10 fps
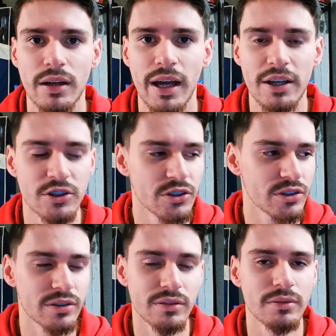and
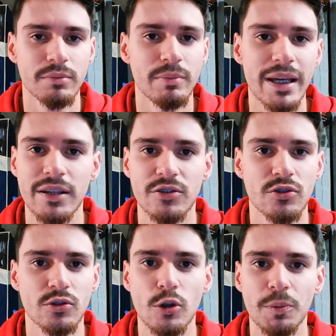just made it
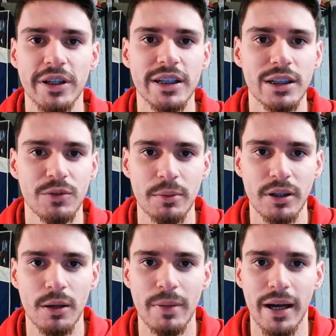super easy for them to
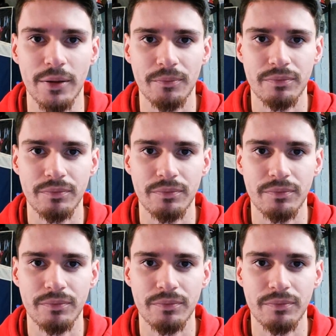come back.